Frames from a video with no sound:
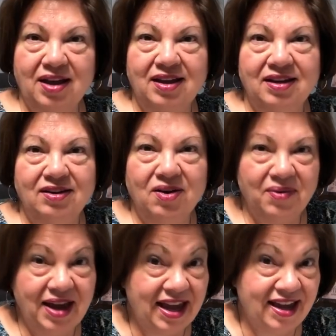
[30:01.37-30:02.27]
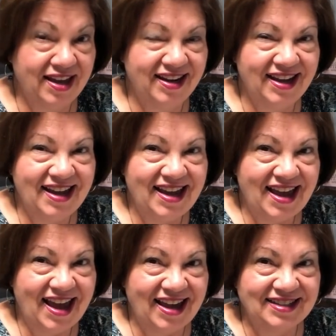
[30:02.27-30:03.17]
I can go ahead
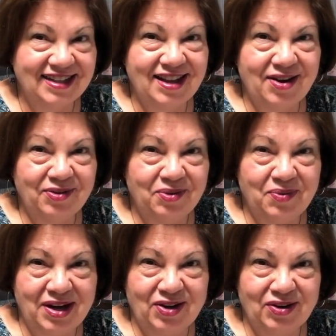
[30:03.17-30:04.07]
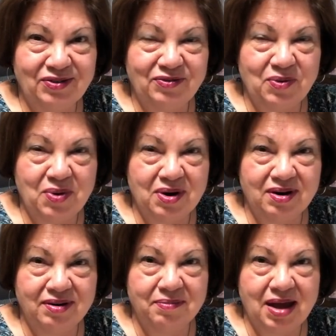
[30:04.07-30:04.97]
and declare the winner
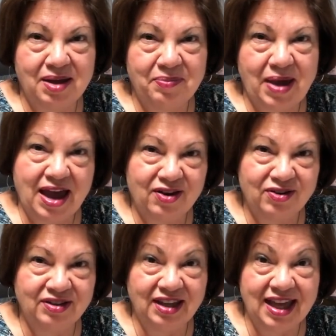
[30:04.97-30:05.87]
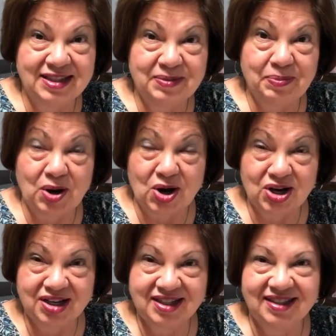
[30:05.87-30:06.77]
for my pattern Let's
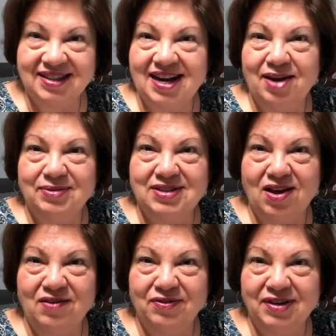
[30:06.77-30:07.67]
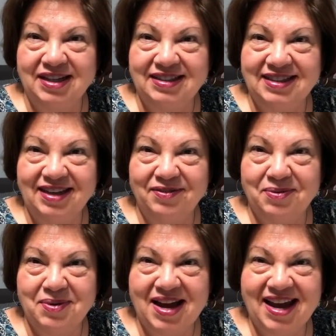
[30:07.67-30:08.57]
Bark that I was offering to give
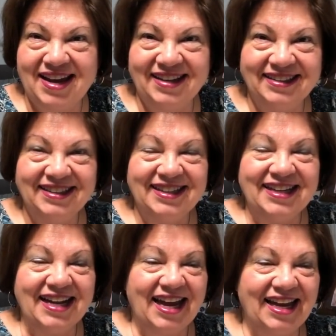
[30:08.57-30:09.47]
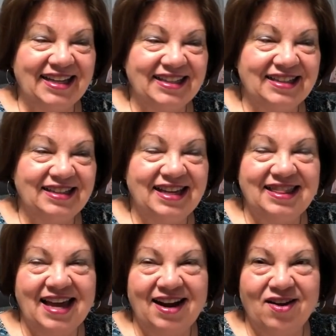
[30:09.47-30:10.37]
away and get
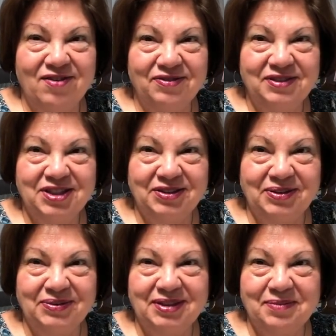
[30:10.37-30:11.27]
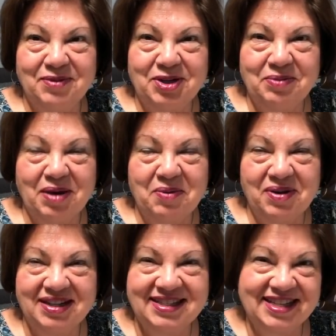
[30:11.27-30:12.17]
that off to someone who might
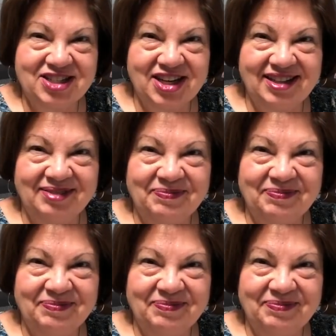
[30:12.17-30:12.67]
want to stitch it.